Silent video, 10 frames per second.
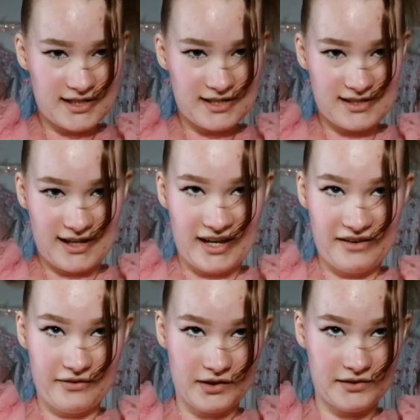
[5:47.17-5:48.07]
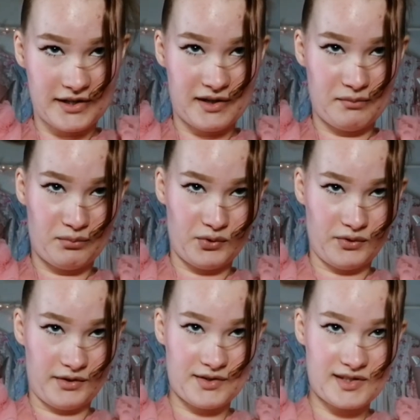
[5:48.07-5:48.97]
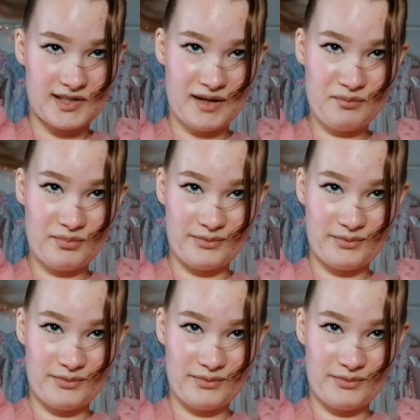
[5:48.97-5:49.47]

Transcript: is a very important step,